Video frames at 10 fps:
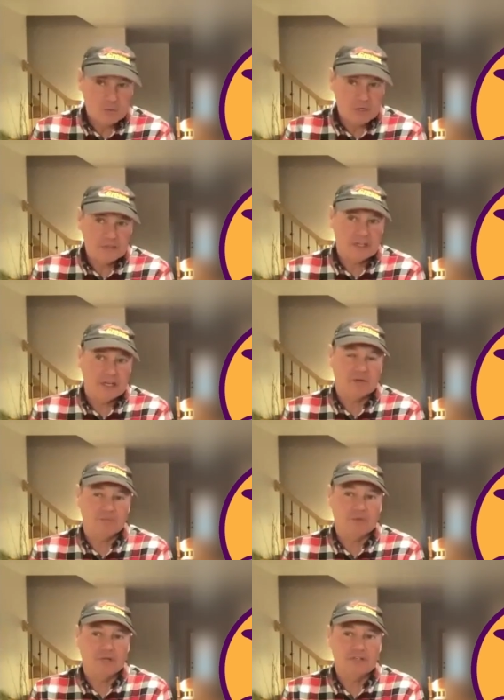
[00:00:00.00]
with, and
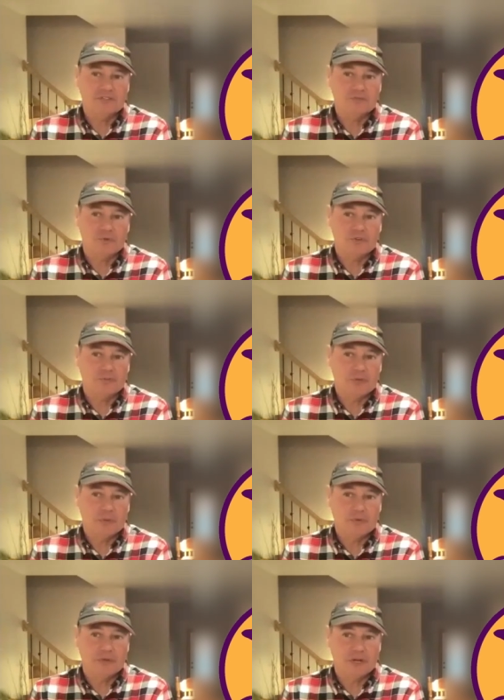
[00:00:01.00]
I'm blessed with the
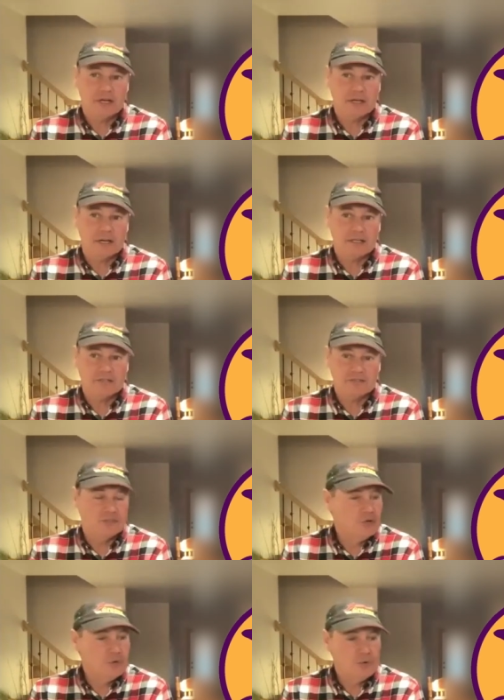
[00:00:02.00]
people that I get to
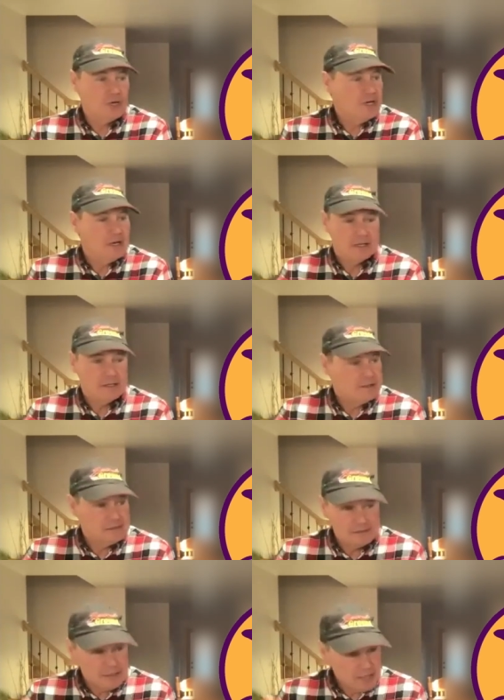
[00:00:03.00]
know
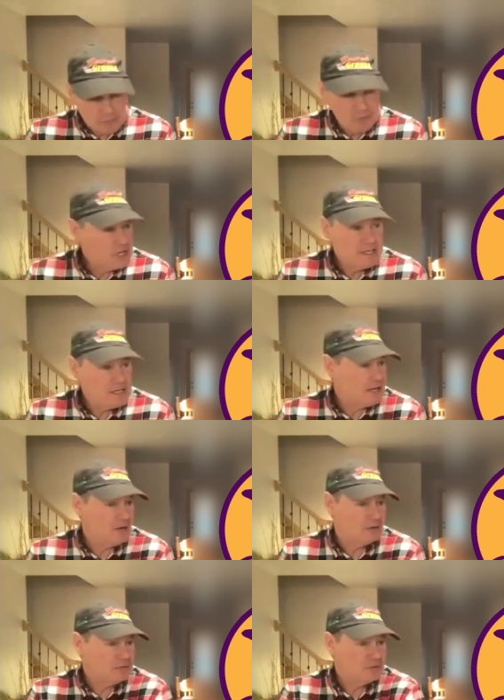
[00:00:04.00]
every day
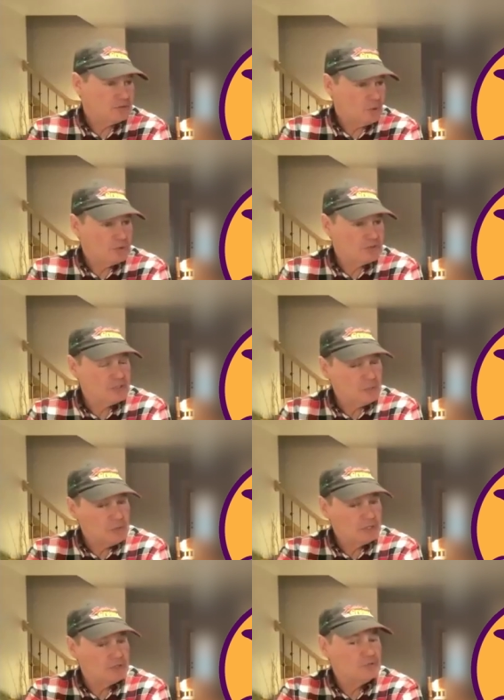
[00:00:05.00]
now. There's always
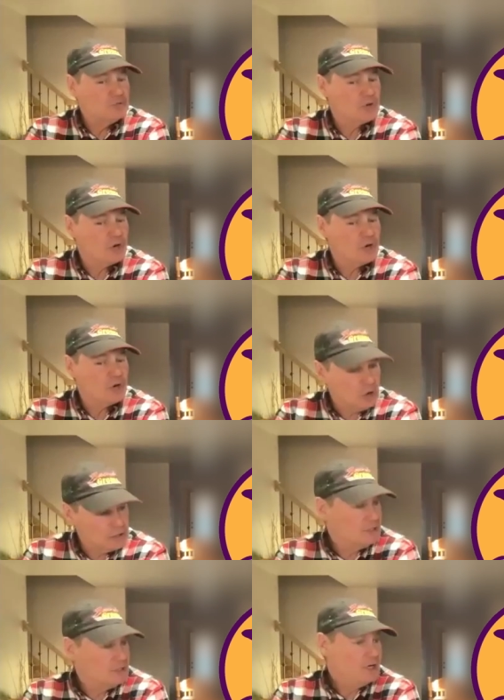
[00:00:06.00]
somebody new
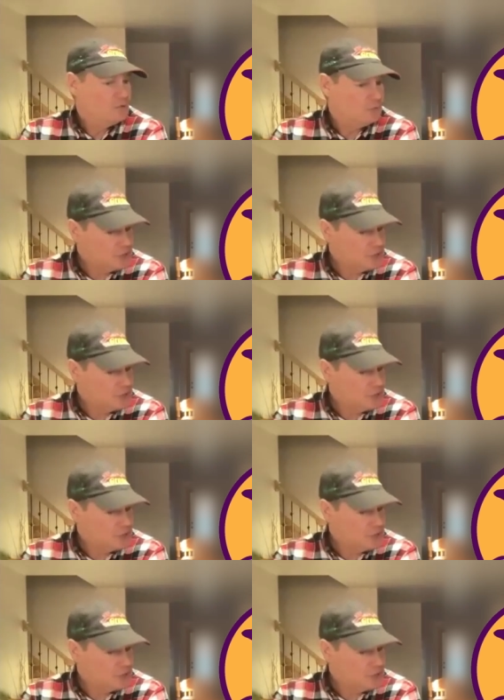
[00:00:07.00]
calling,